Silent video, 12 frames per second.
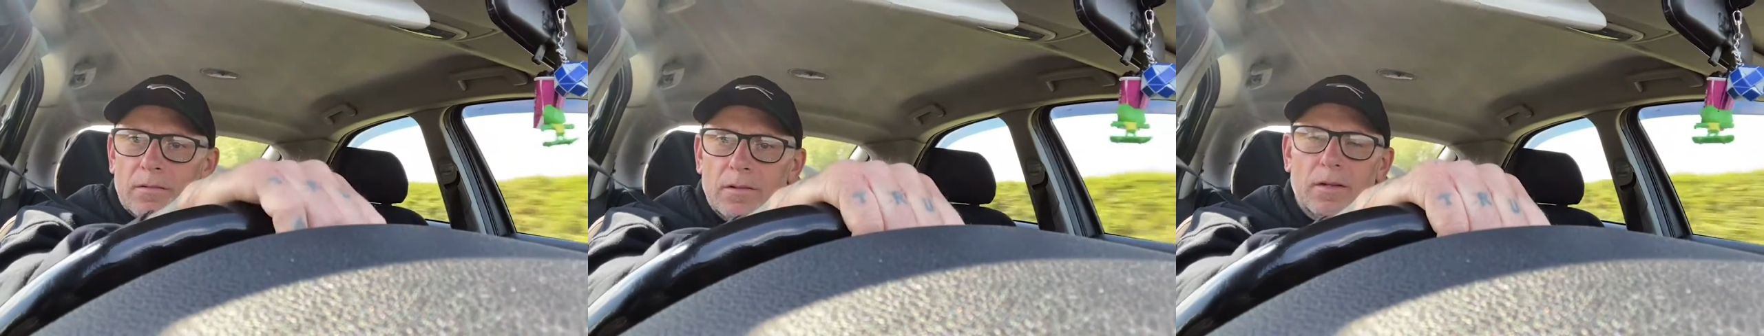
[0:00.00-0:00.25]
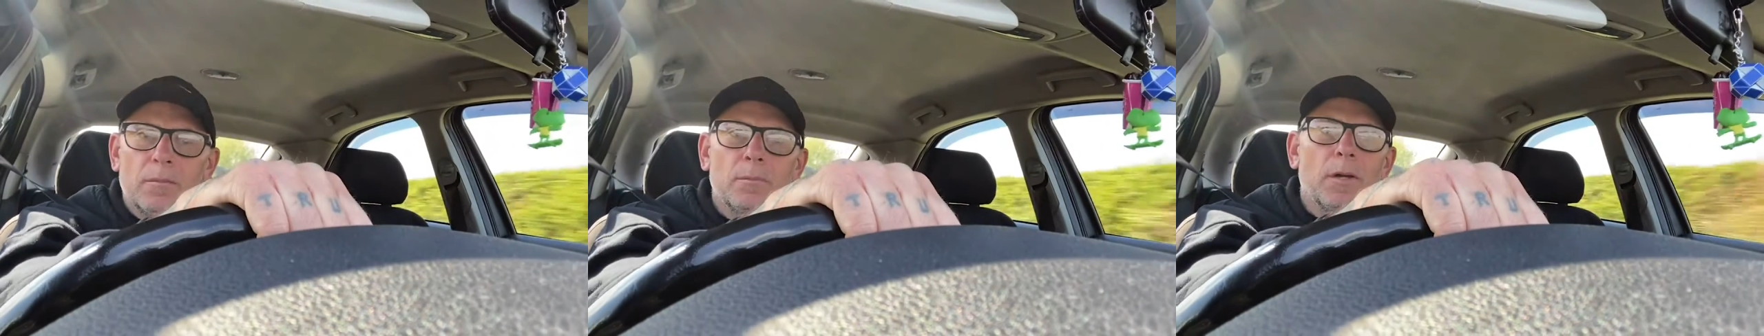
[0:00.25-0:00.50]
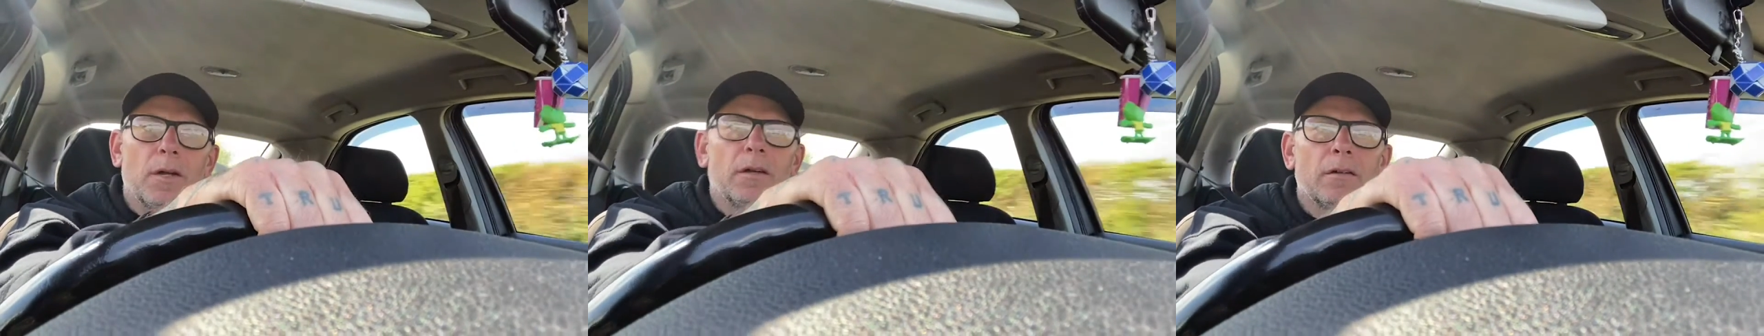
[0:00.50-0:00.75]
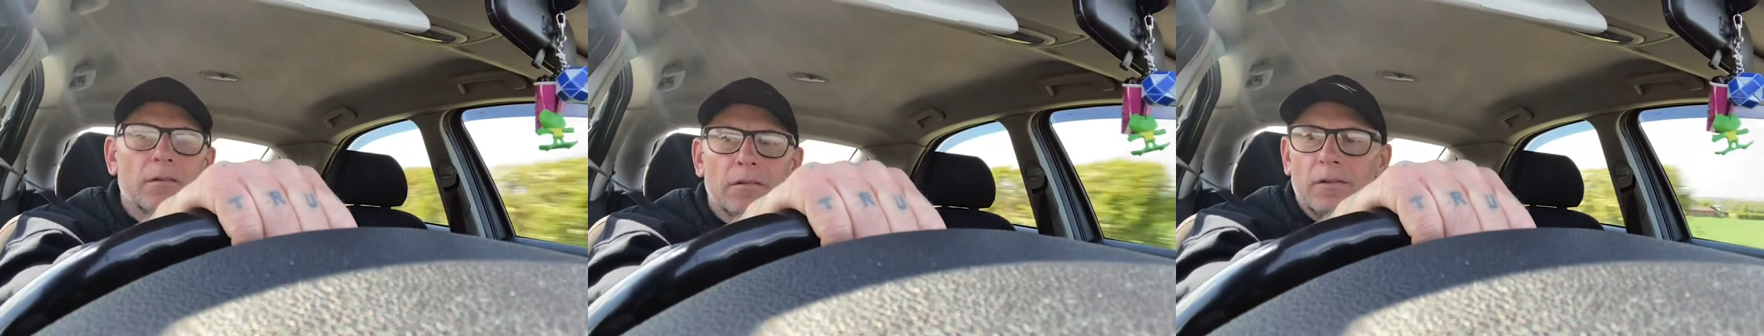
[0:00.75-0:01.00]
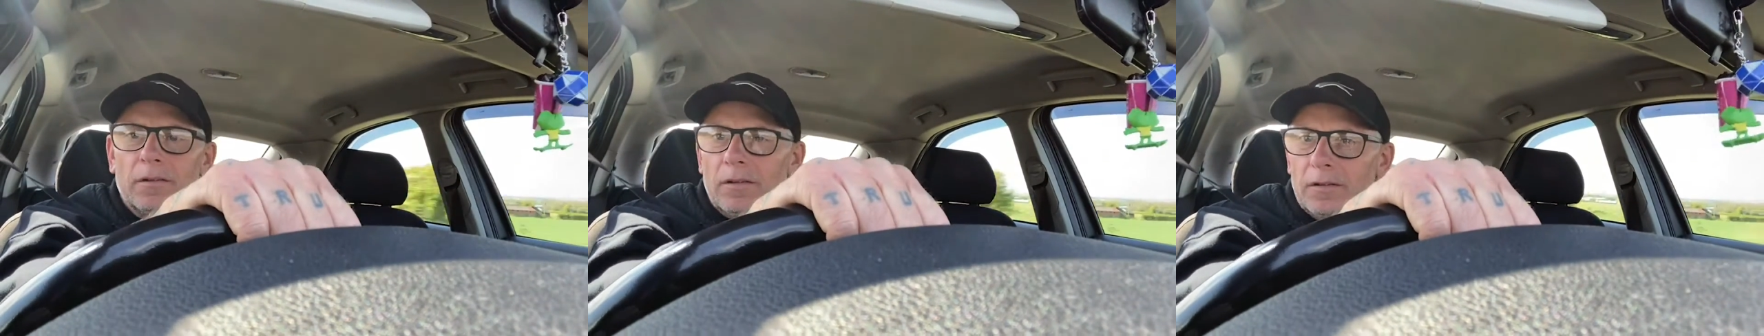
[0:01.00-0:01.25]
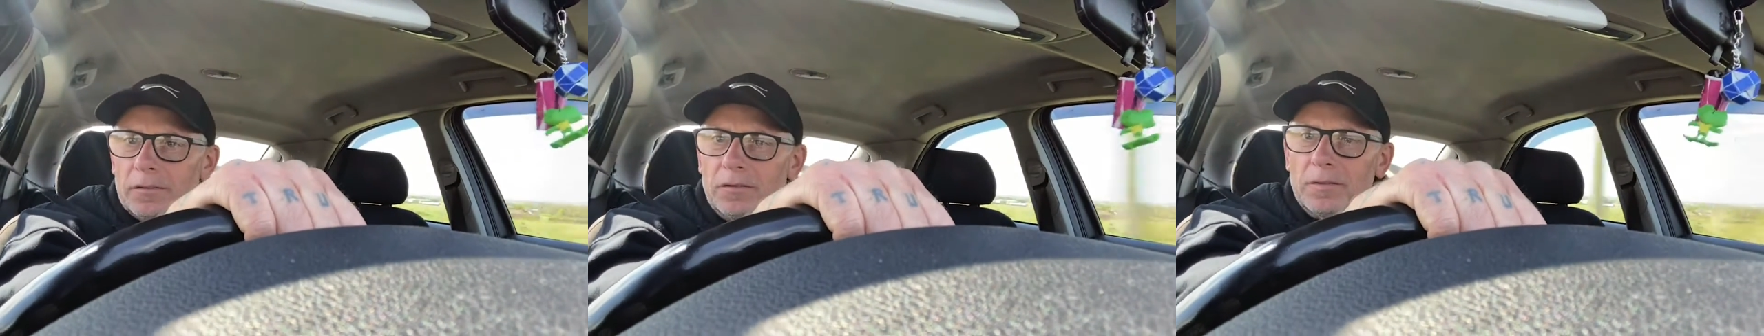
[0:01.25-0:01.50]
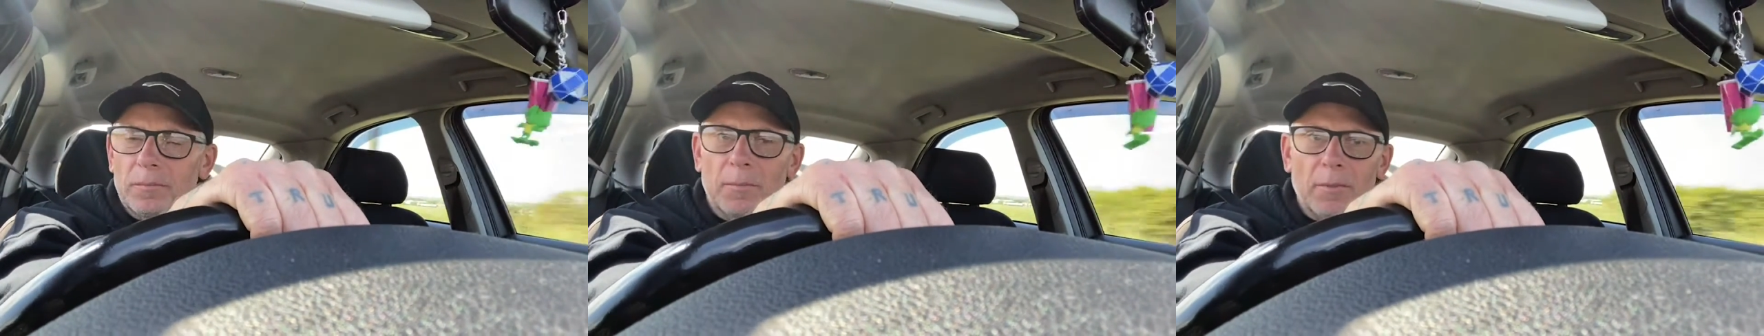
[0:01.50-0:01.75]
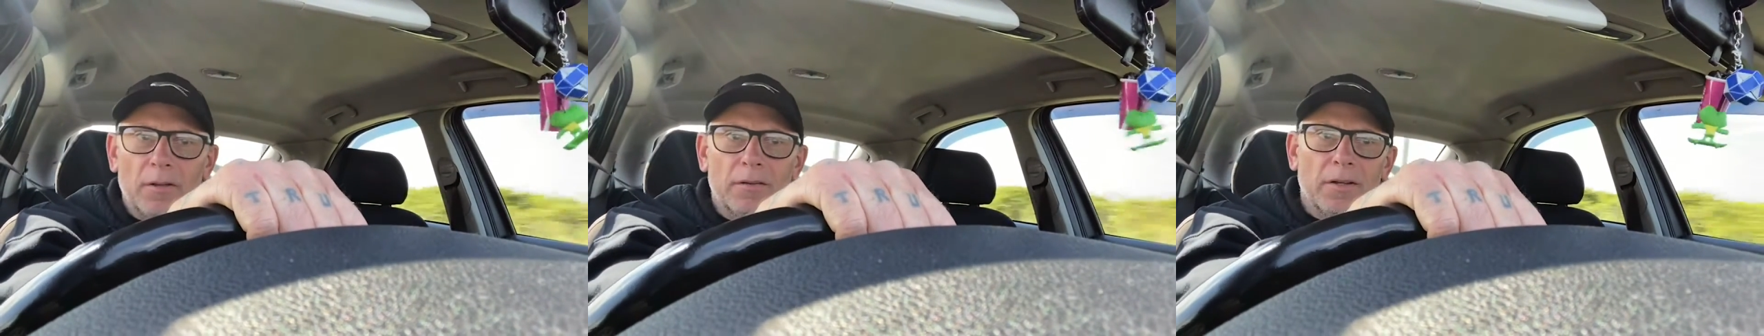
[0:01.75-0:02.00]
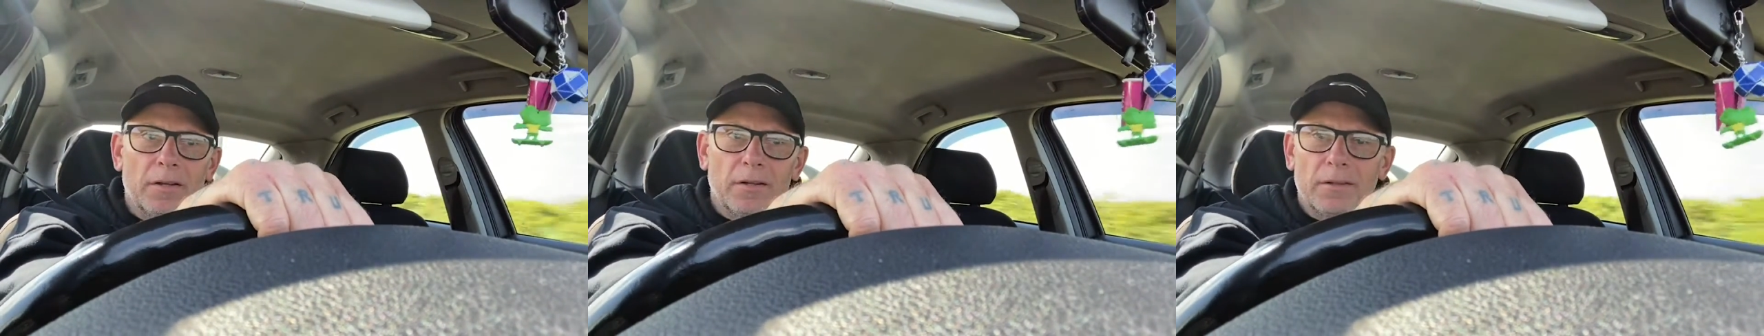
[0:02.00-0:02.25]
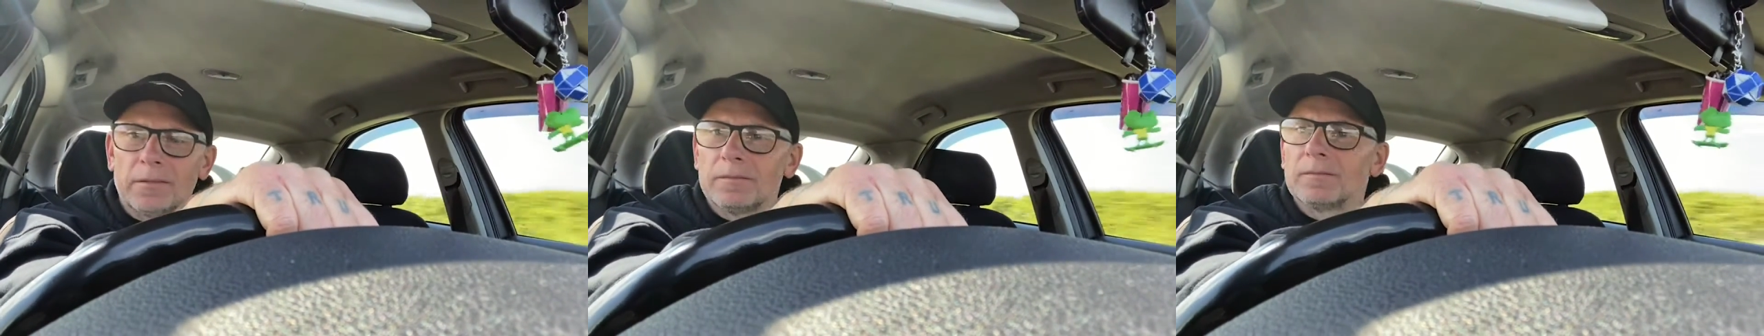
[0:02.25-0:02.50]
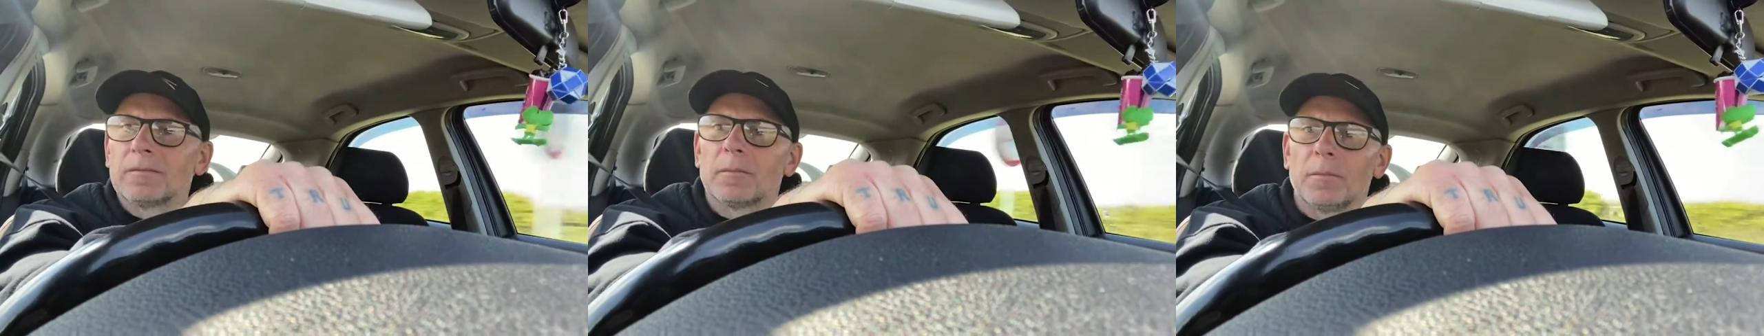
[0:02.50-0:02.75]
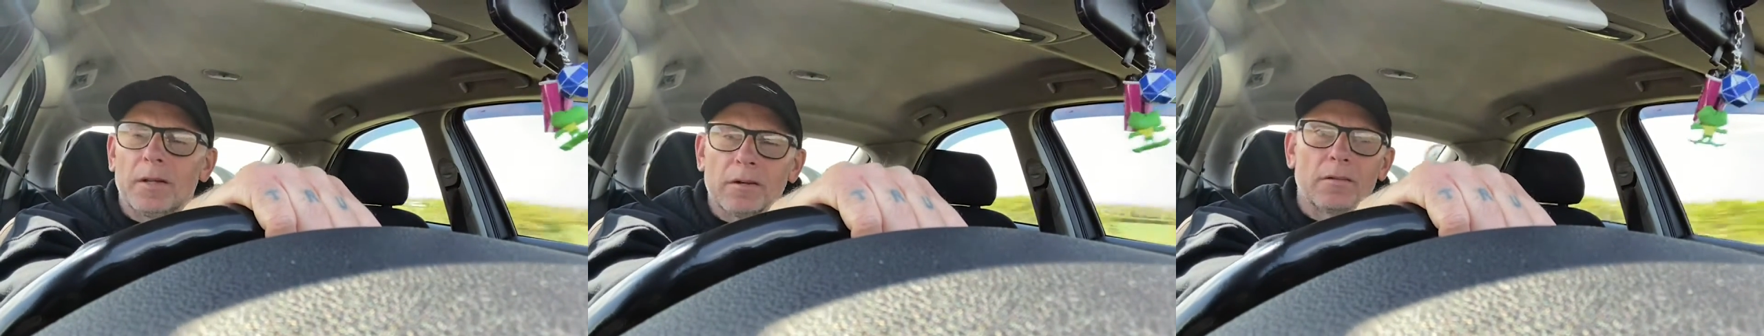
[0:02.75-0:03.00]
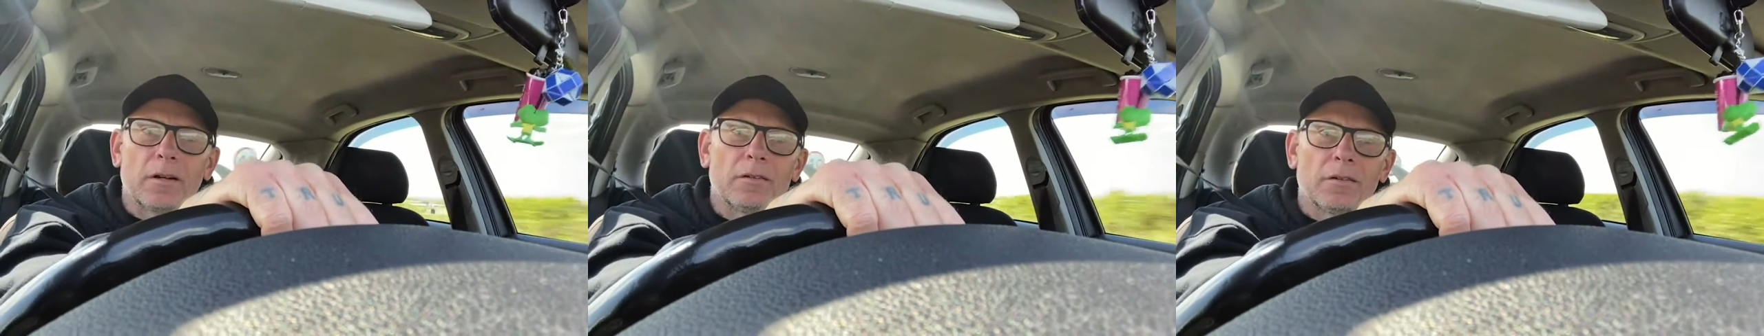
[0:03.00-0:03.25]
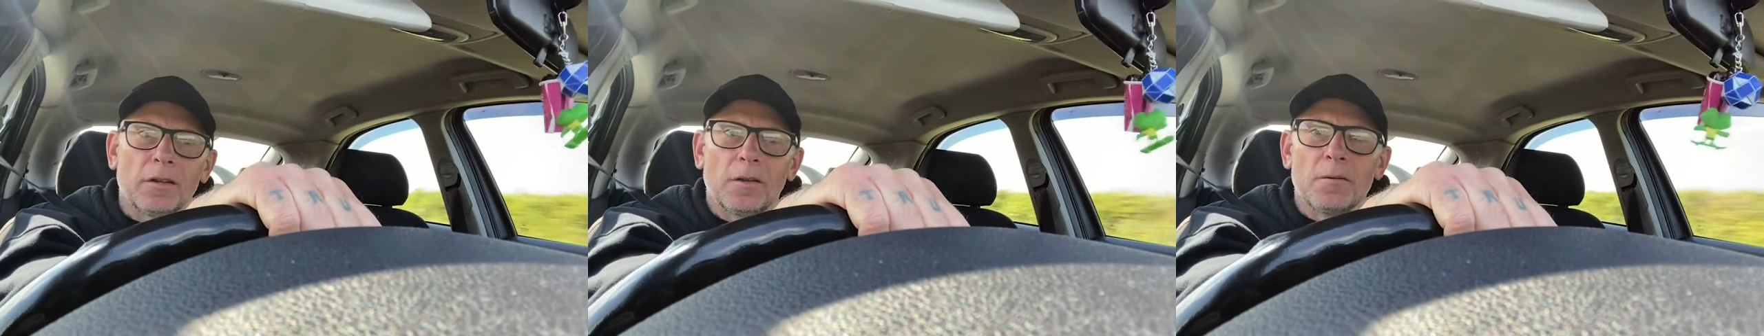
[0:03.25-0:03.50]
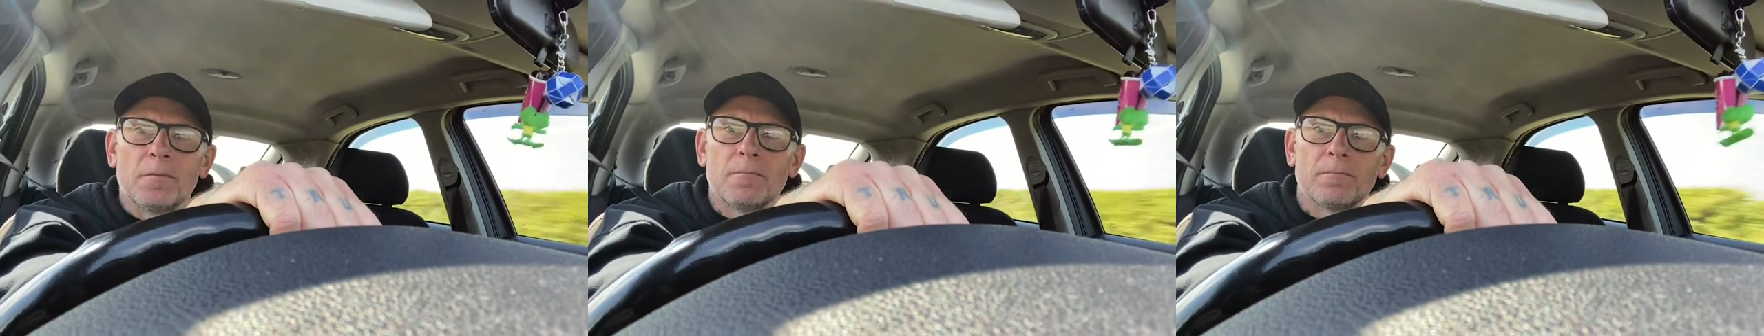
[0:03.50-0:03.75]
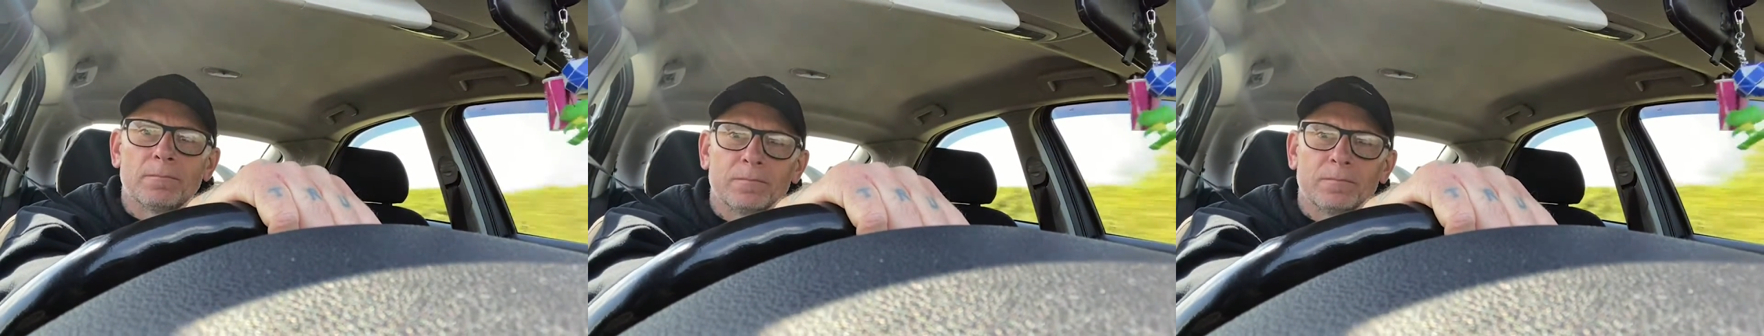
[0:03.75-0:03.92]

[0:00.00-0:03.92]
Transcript: I'm just in my mondeo Black Rat 2.